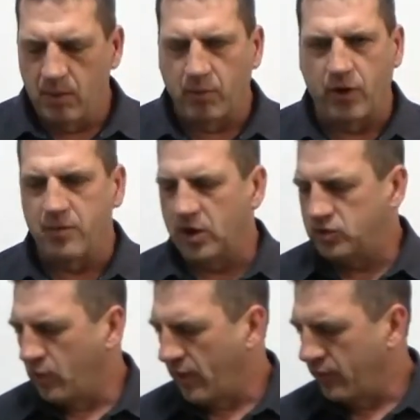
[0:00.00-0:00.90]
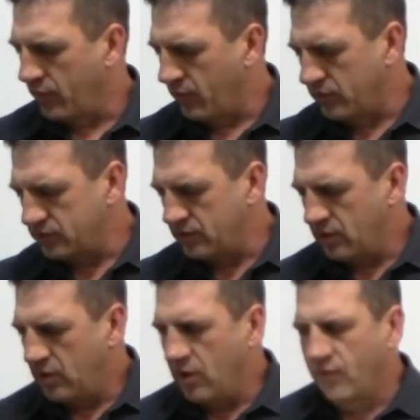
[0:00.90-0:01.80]
Pretty much whether it was
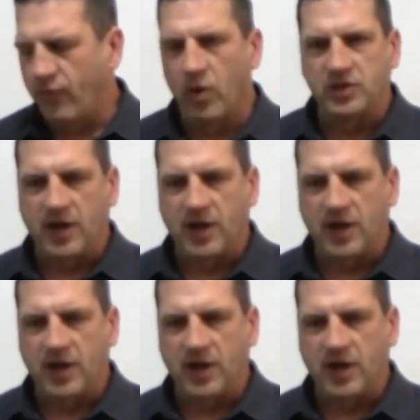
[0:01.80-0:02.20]
foil